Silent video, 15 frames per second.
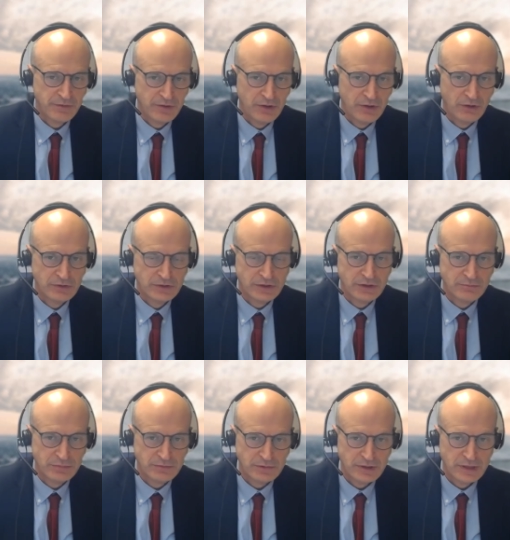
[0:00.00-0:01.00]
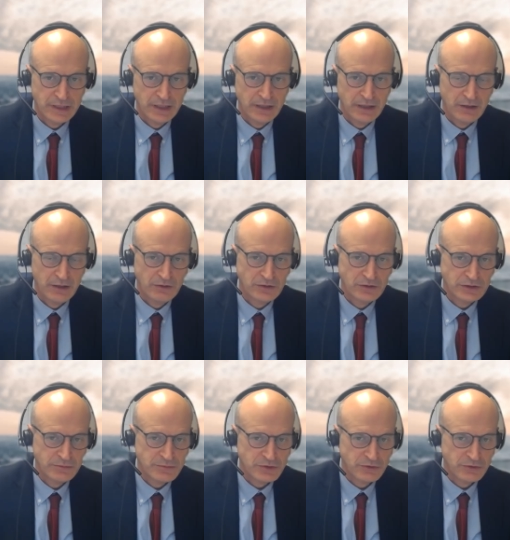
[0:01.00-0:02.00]
long term uh, long
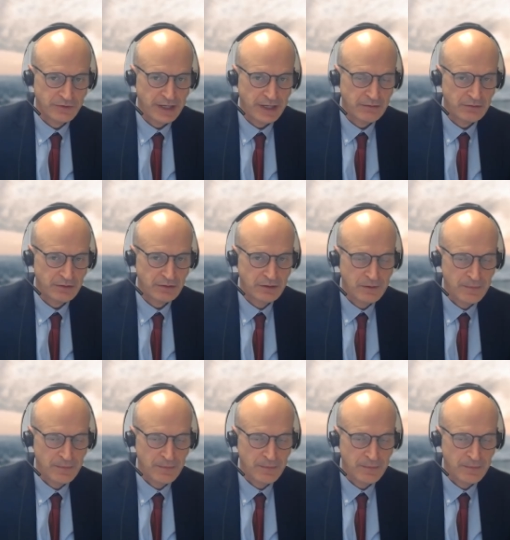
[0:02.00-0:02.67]
term survival.